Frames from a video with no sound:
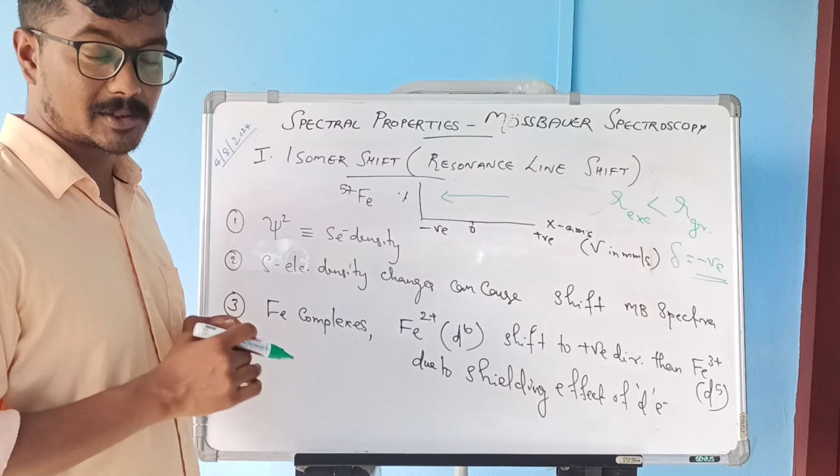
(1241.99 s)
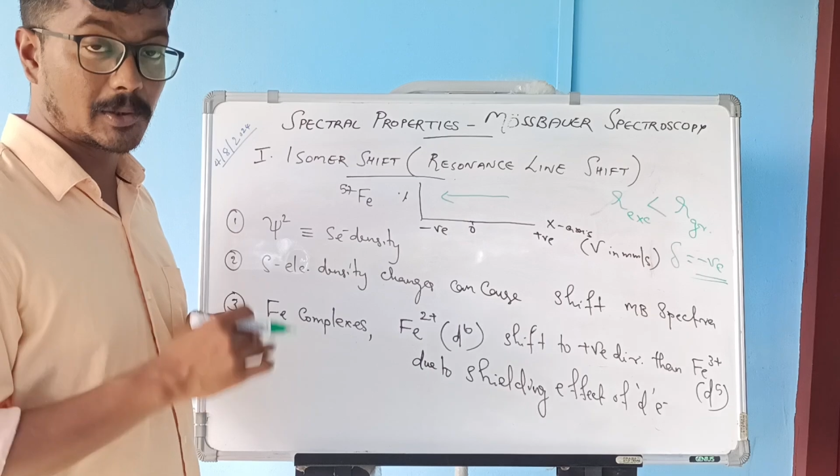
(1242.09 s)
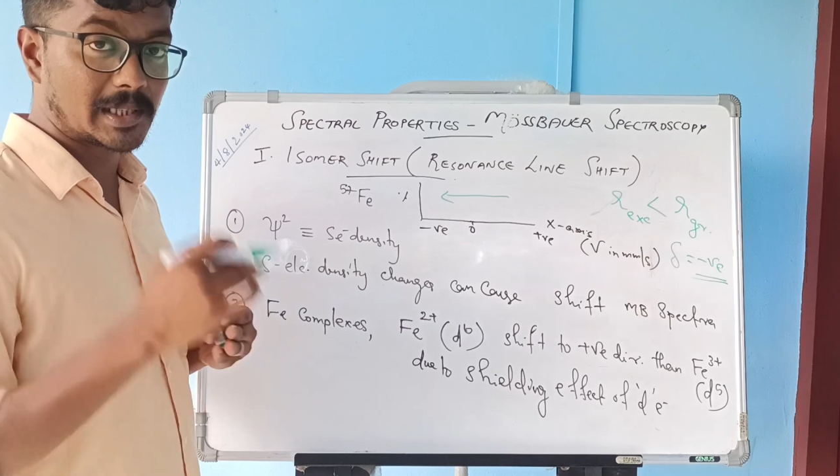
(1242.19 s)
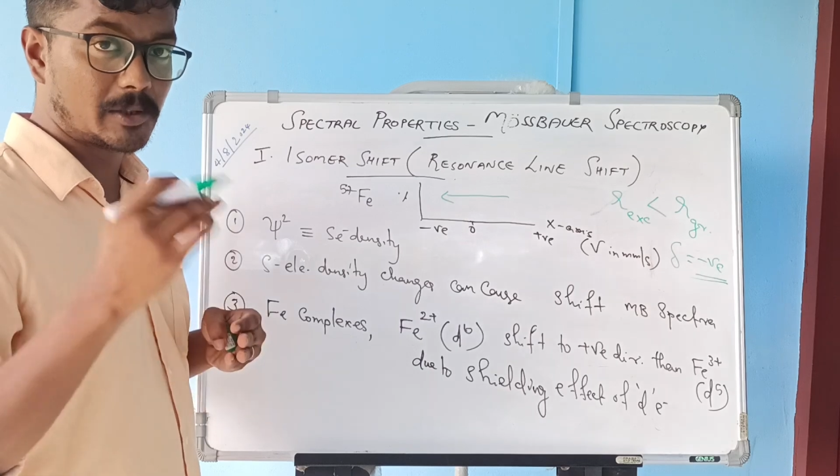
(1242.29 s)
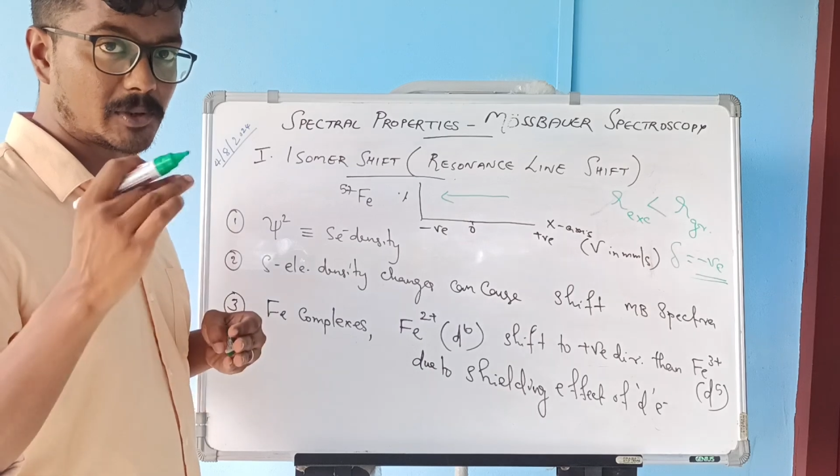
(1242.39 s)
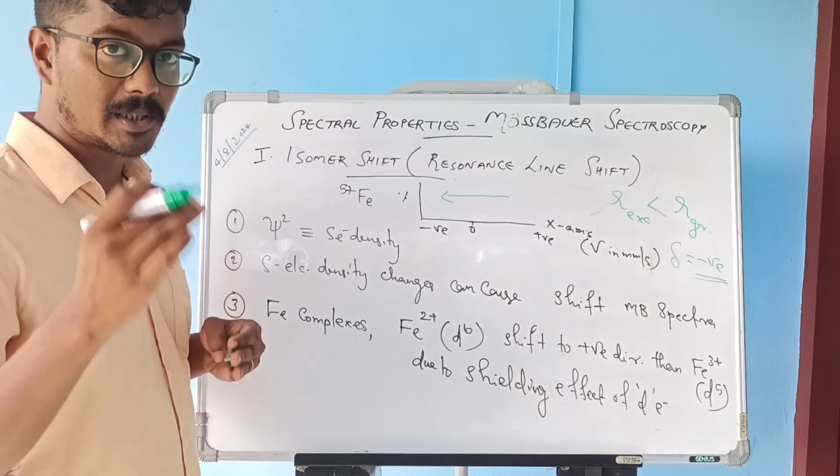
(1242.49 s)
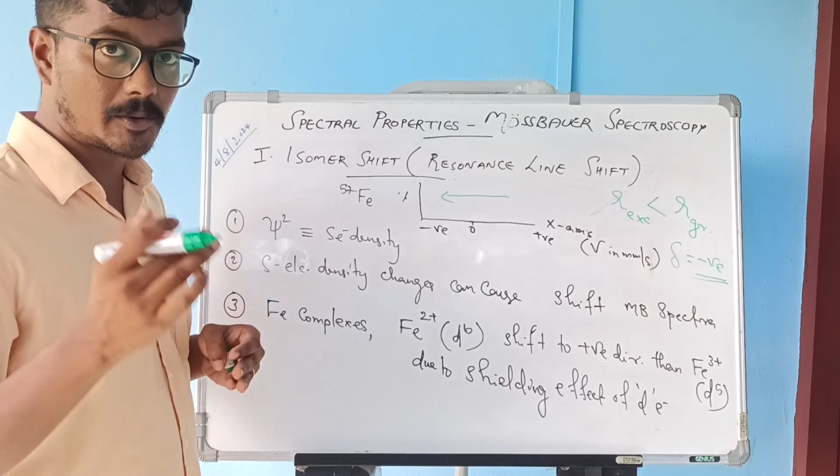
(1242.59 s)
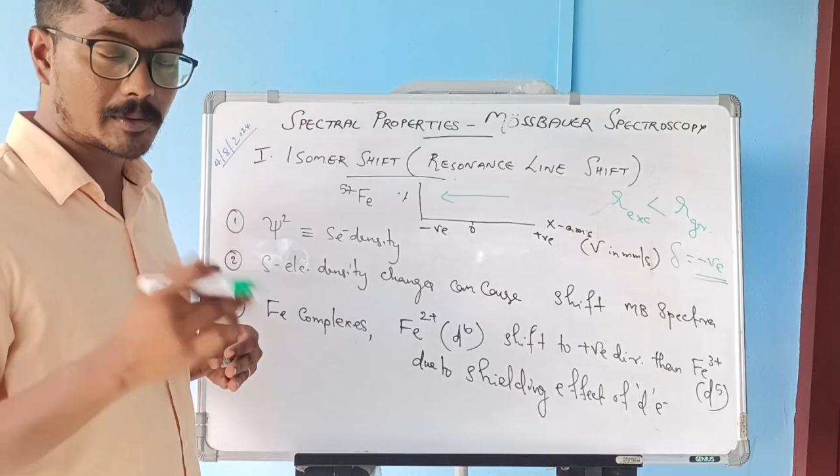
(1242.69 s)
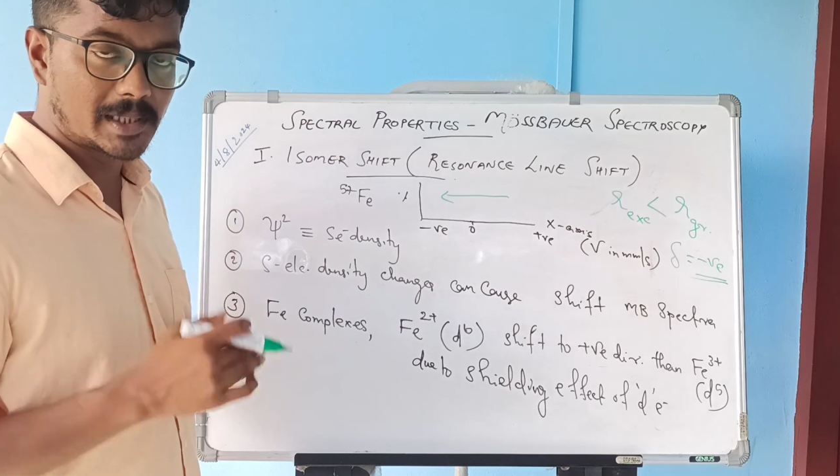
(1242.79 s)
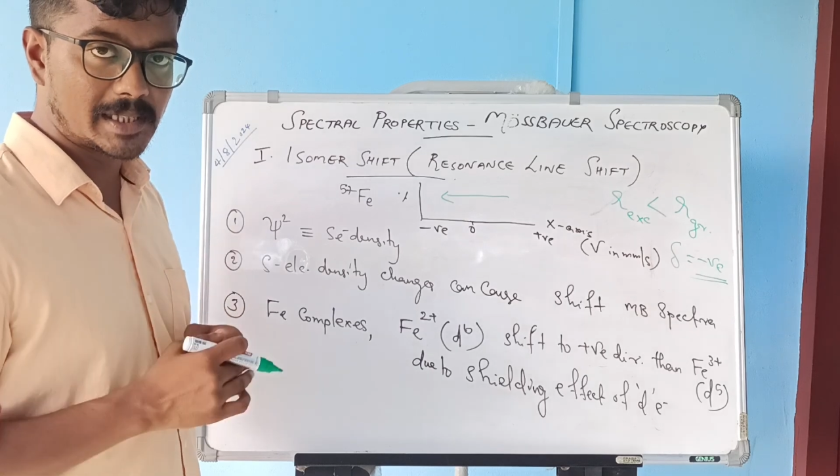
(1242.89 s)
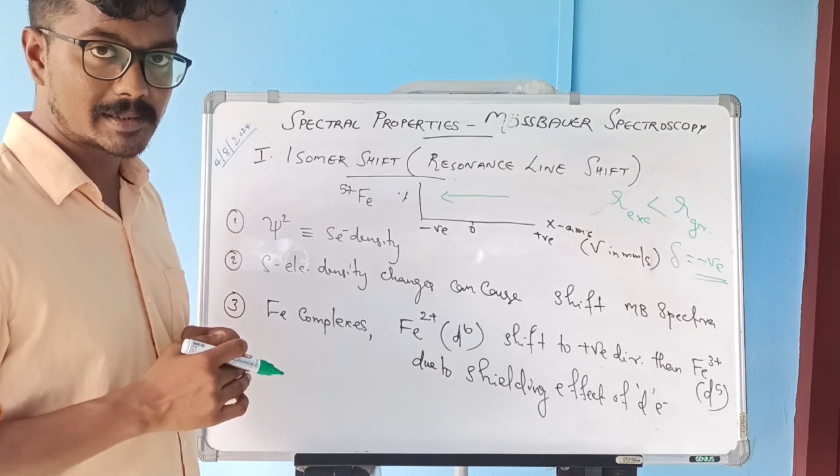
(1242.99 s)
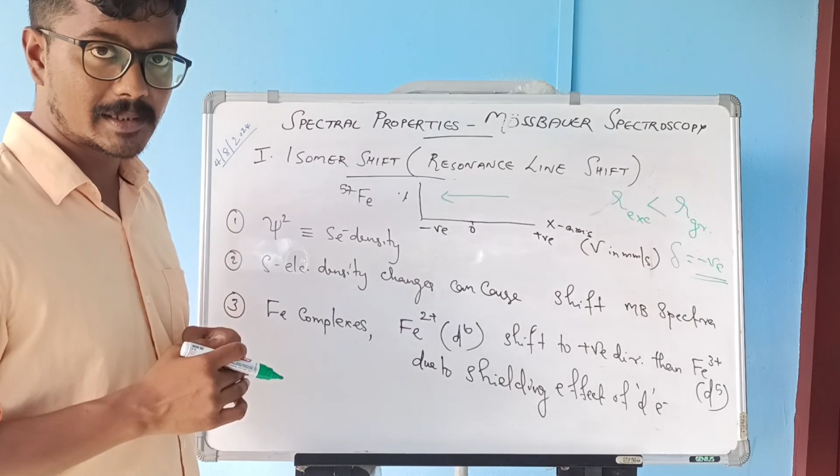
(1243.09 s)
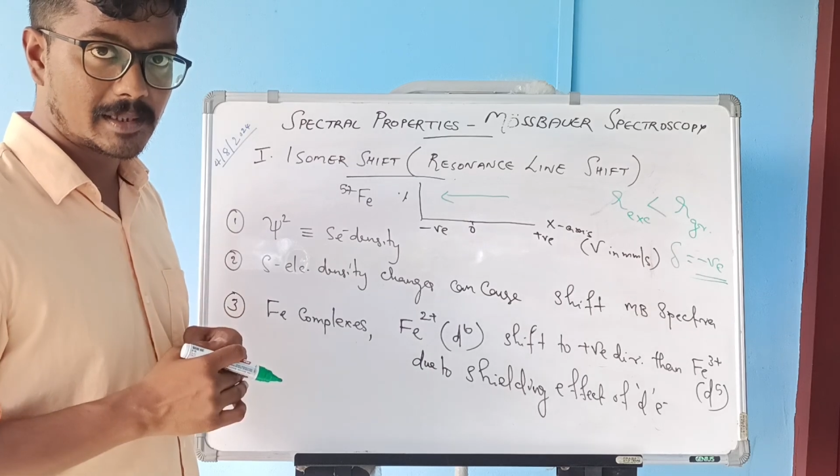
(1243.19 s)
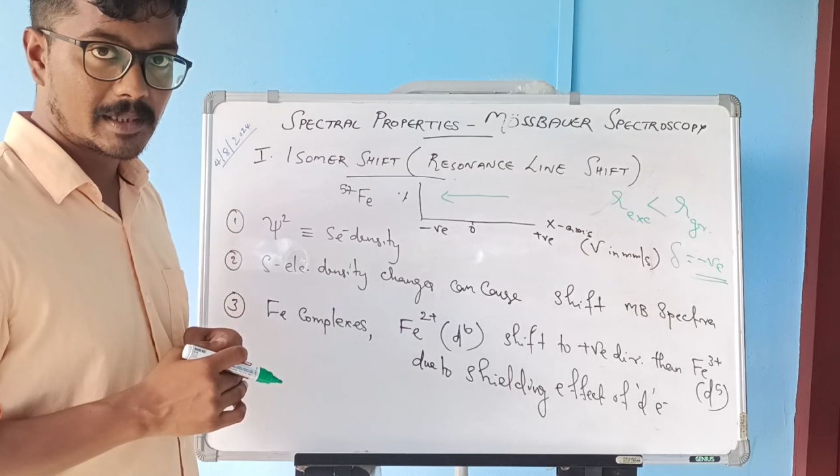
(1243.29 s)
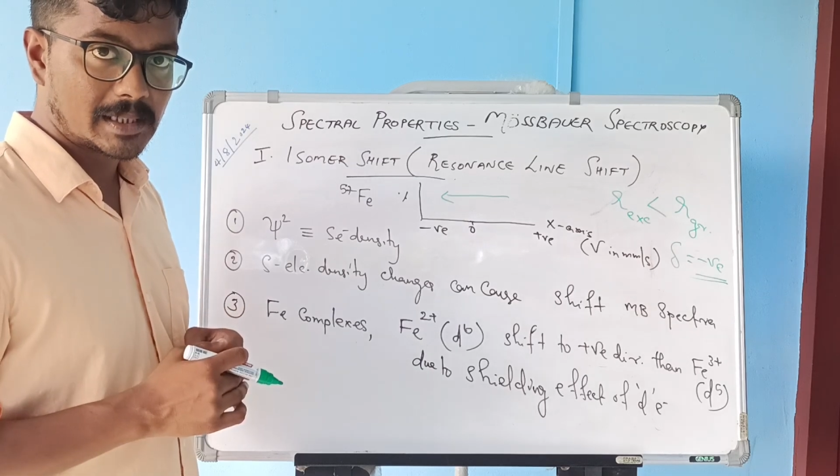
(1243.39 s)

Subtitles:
So, around the nucleus,